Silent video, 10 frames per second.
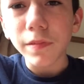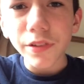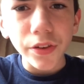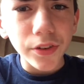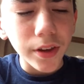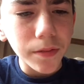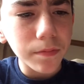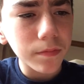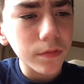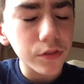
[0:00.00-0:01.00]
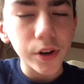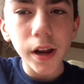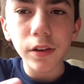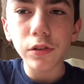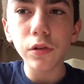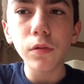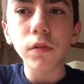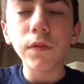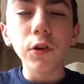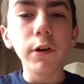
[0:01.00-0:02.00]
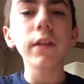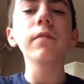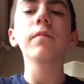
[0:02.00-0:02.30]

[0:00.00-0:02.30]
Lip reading: just get straight into reviewing